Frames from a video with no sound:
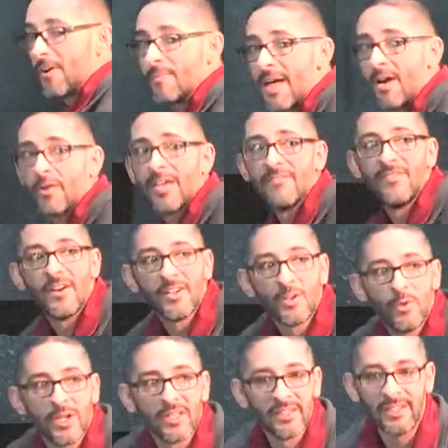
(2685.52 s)
from that. Okay, very
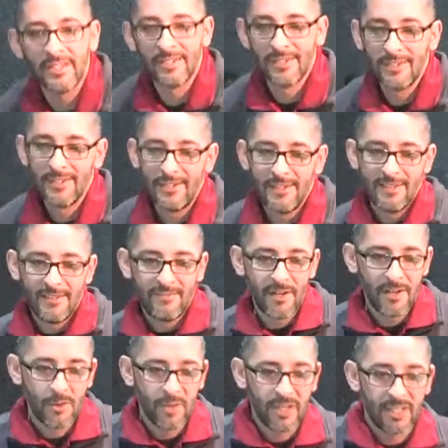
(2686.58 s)
quickly.
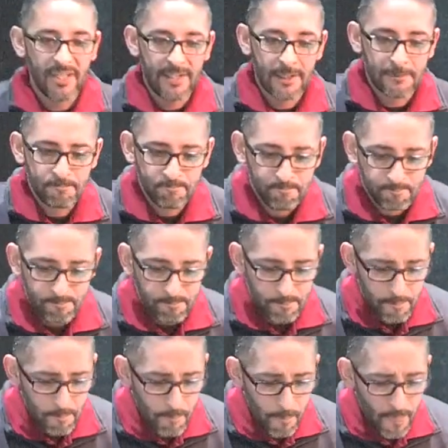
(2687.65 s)
Very quickly here.
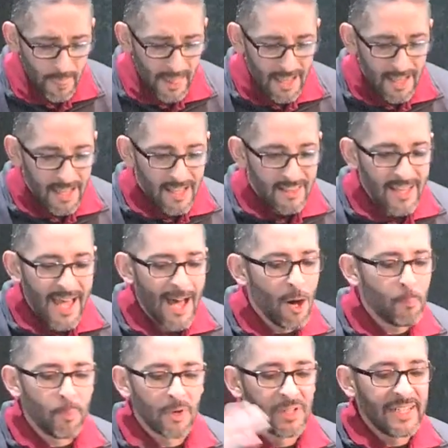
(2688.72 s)
The
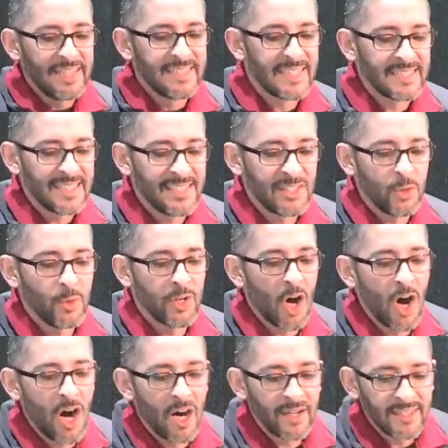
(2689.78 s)
helper leads us into
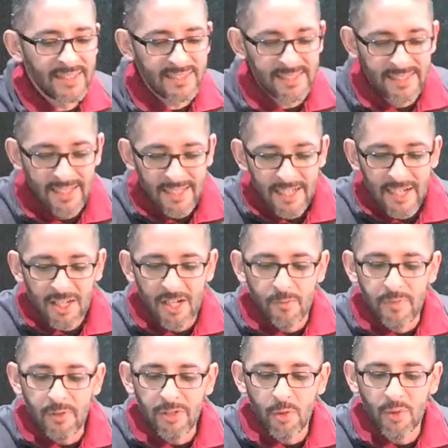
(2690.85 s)
an honest
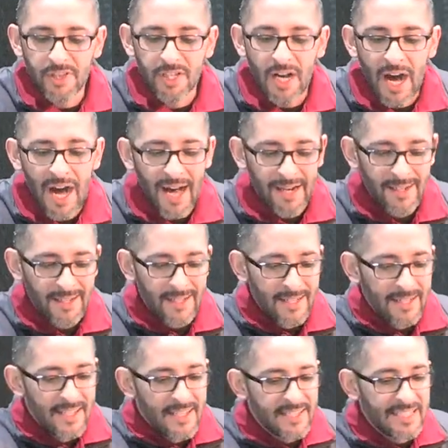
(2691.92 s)
communion with God.
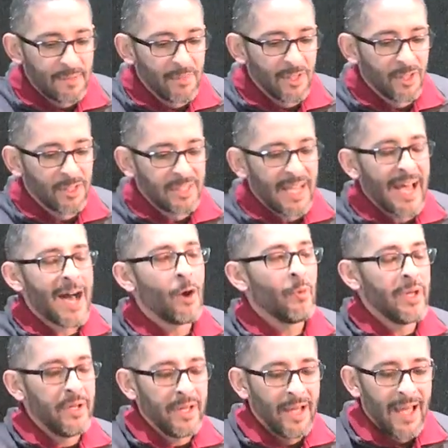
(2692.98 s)
Similar to how
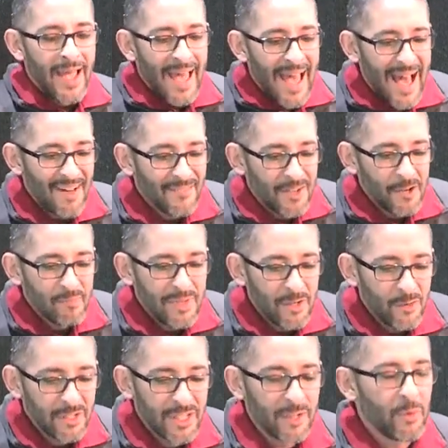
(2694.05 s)
we have
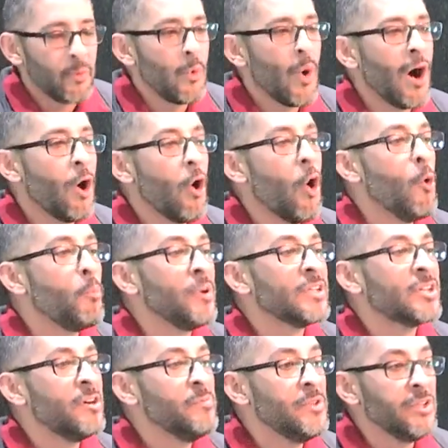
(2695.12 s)
communion, we want open
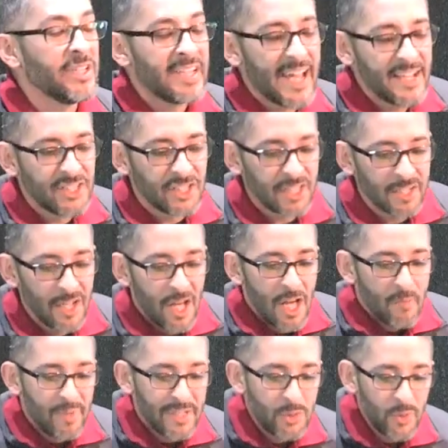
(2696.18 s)

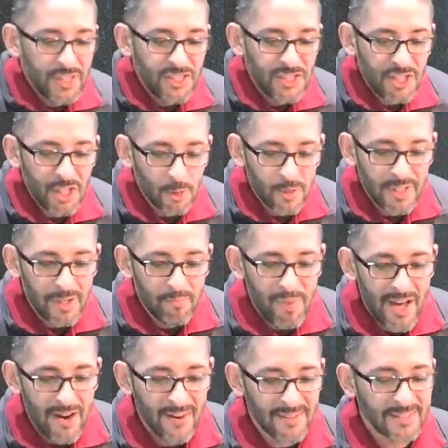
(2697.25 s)
communication between children and
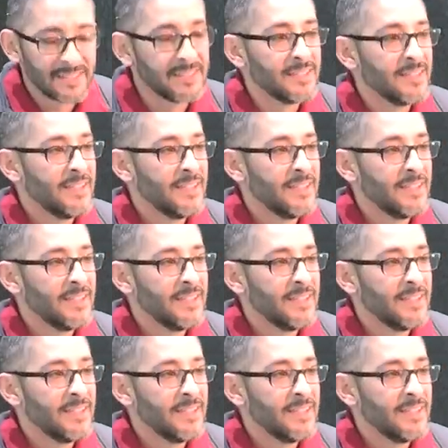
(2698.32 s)
parents.